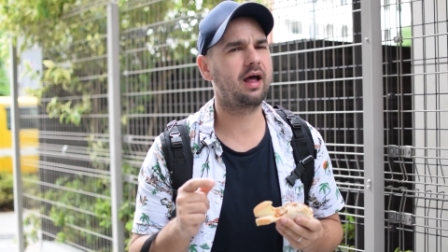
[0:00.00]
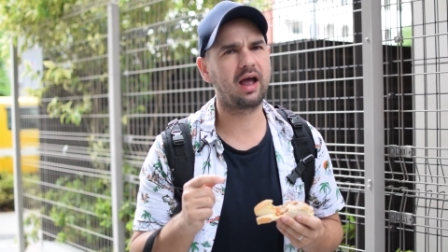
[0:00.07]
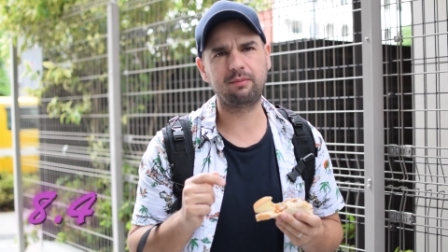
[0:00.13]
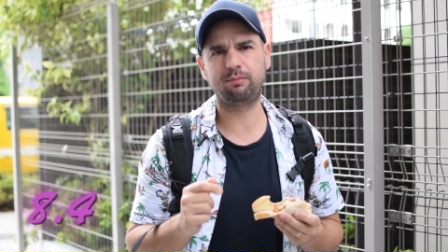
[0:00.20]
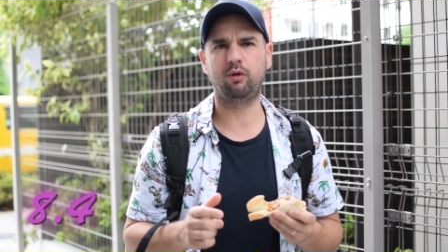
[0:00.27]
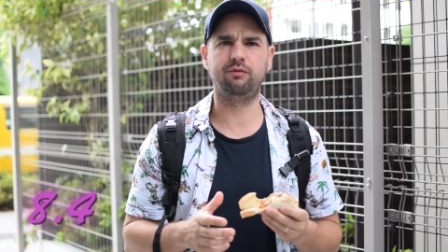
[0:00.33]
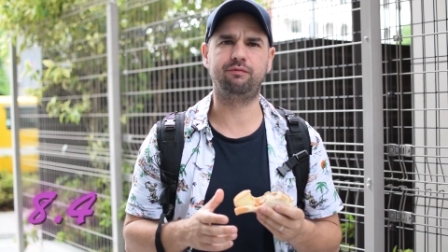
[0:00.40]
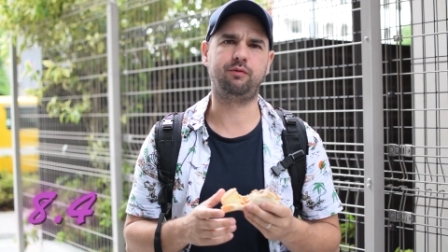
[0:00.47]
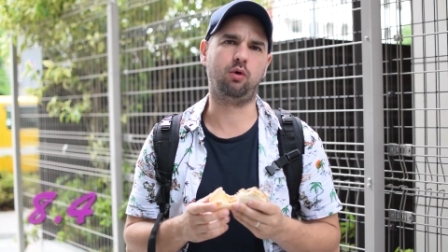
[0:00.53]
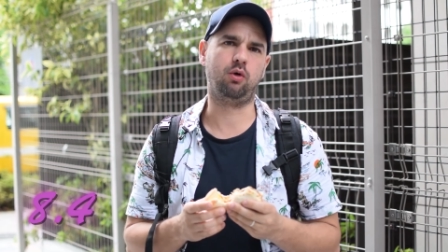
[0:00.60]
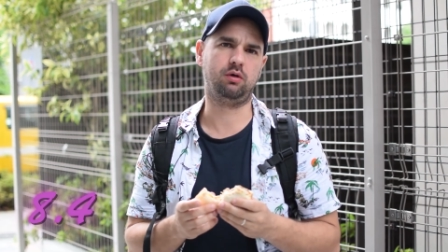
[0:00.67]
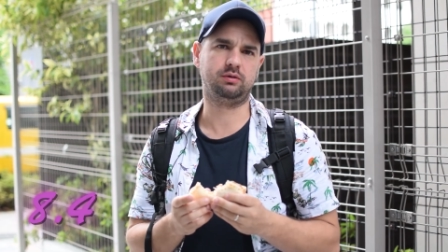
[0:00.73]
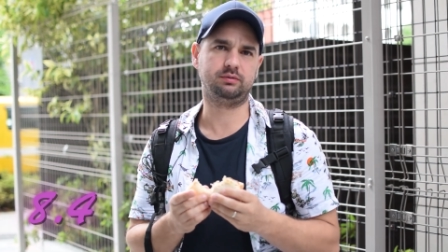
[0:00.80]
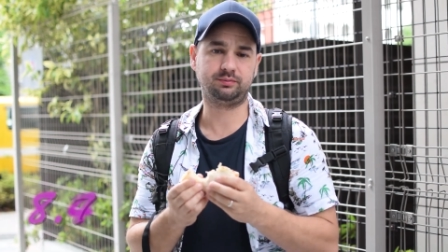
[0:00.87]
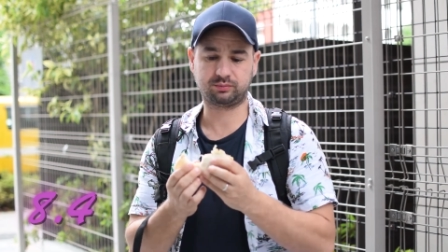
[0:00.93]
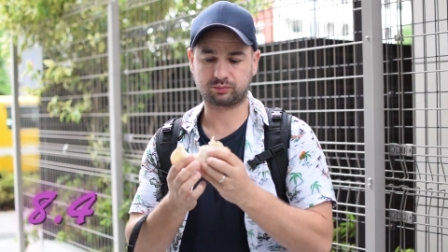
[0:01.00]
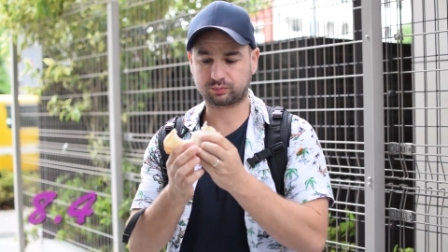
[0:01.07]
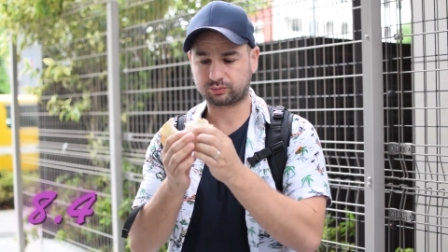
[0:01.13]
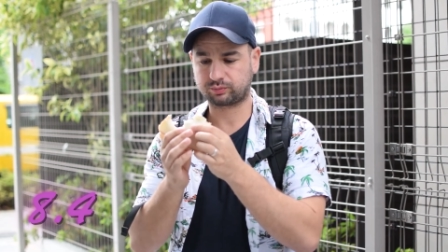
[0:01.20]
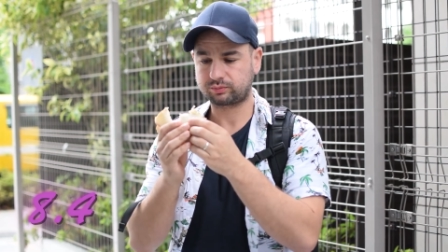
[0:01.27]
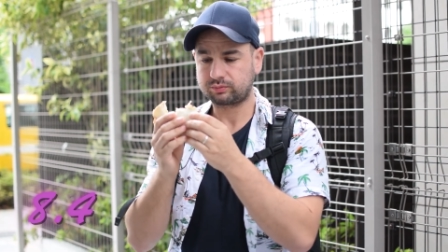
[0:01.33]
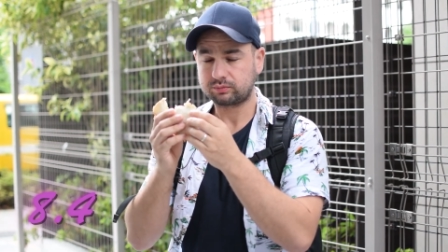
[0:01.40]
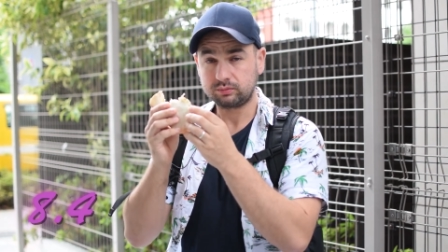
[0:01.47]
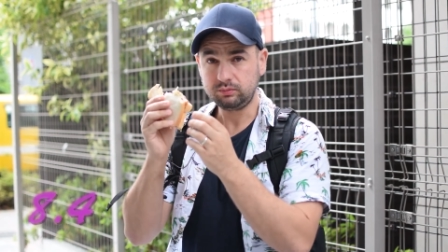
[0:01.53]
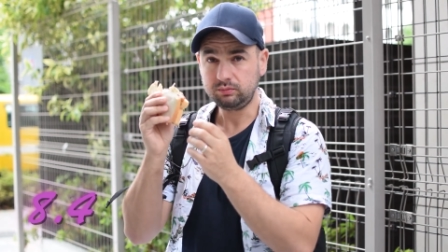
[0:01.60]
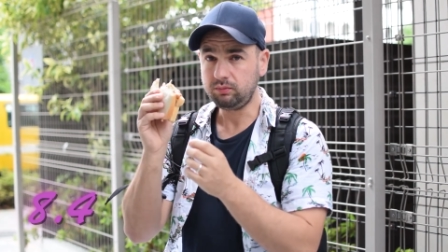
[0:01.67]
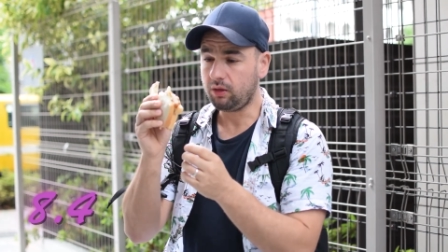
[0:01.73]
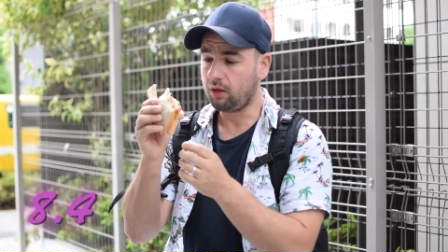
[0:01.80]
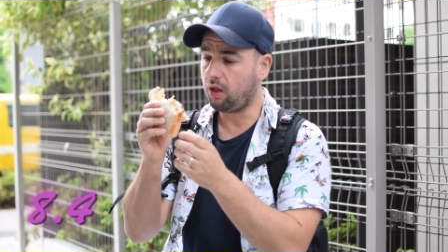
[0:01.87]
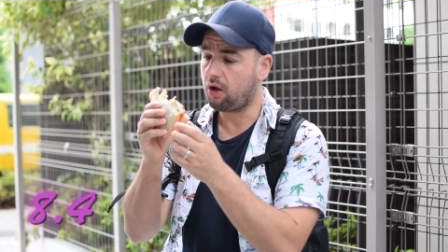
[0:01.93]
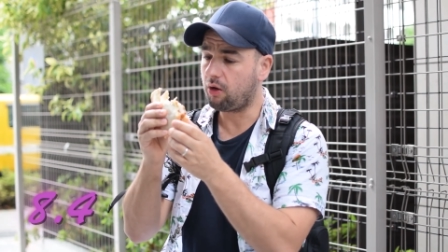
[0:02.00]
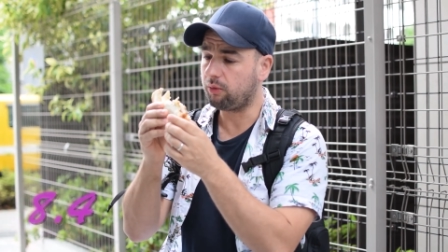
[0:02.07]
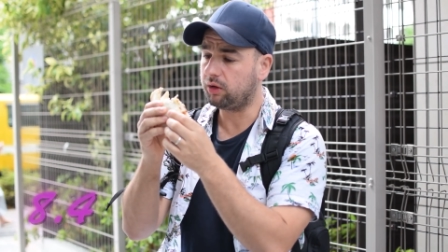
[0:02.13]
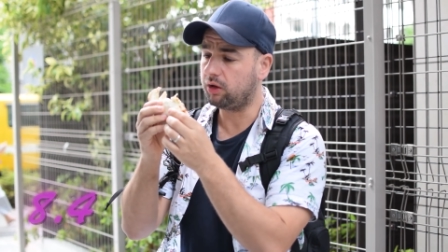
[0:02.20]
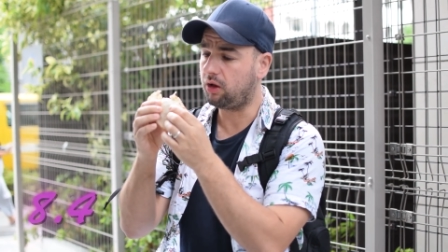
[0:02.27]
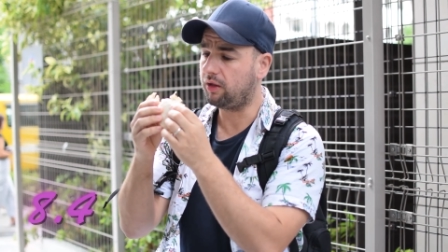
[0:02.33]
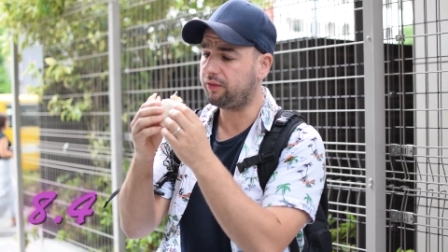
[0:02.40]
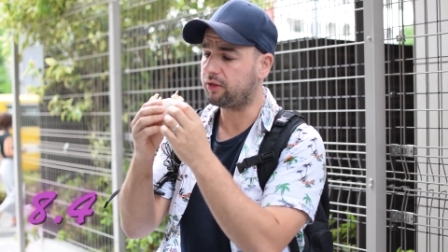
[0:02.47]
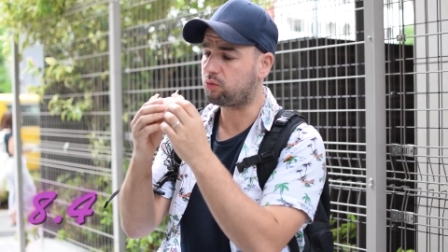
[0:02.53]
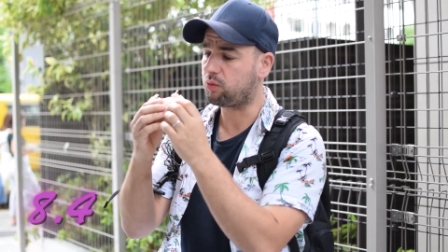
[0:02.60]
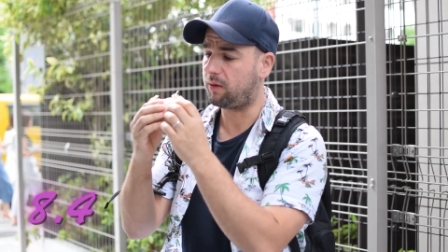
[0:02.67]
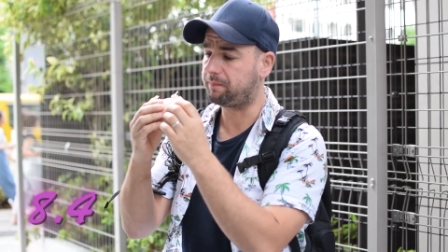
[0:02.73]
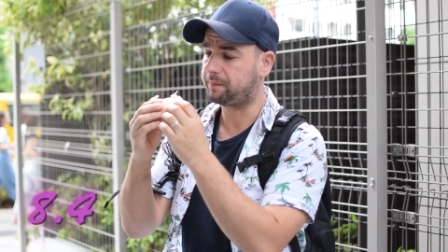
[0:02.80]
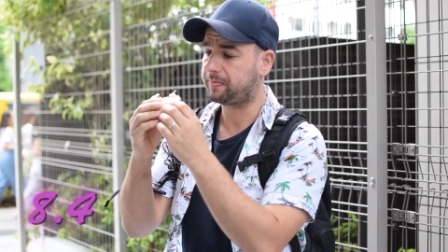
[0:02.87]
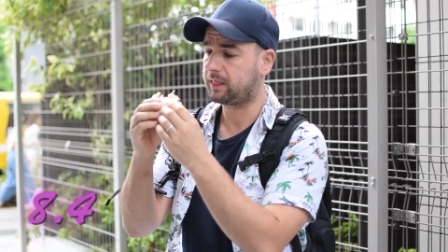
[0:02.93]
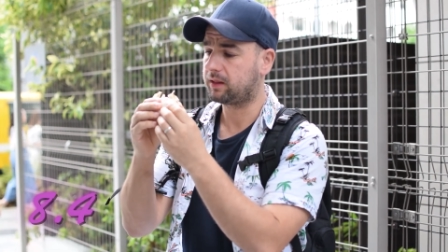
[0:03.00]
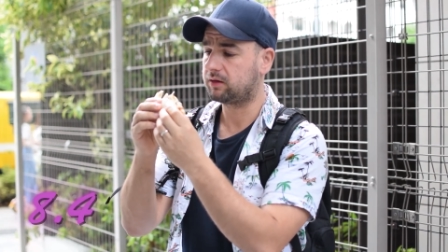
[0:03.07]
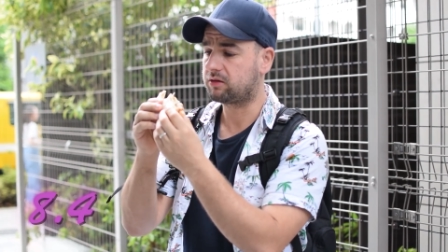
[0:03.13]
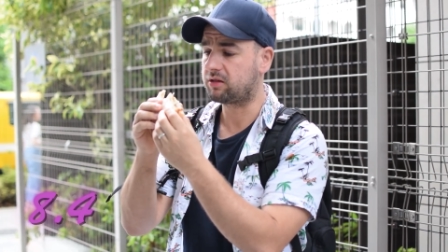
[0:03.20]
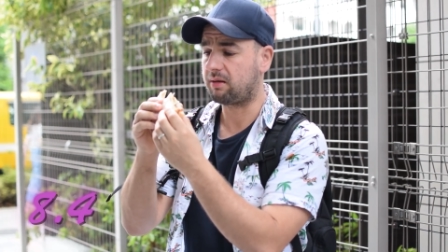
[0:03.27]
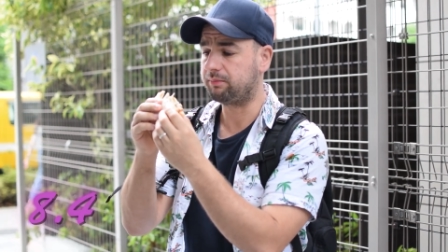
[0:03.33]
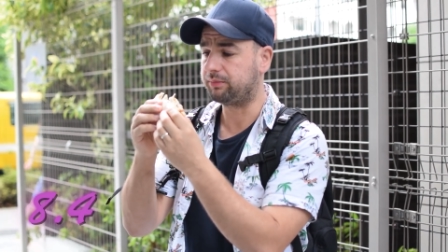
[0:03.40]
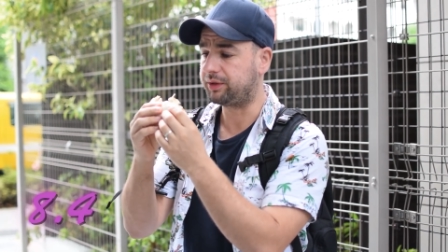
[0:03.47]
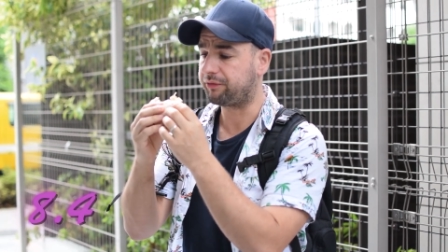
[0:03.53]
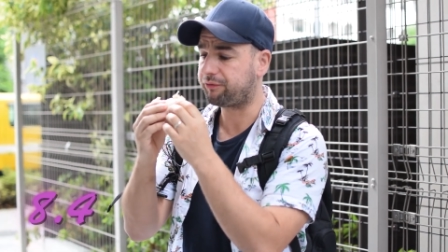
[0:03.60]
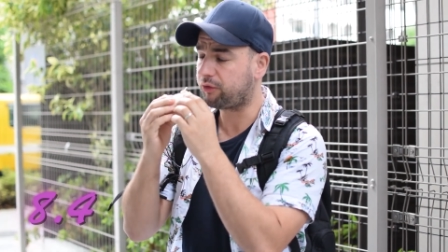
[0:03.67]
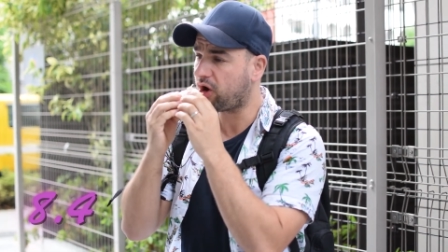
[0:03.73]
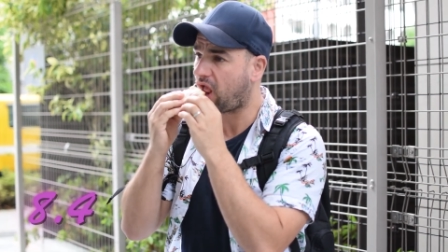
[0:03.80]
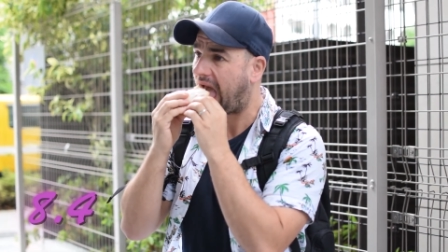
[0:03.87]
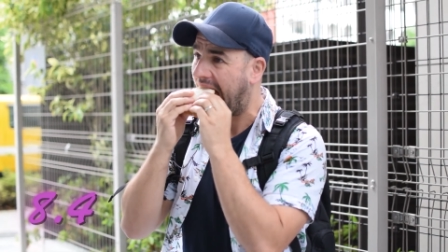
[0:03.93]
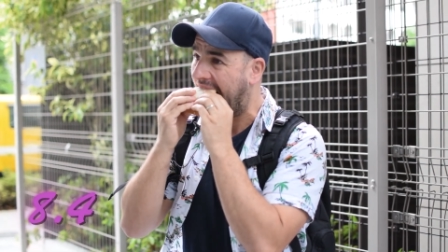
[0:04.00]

Eight point four. I really like this one. Something different.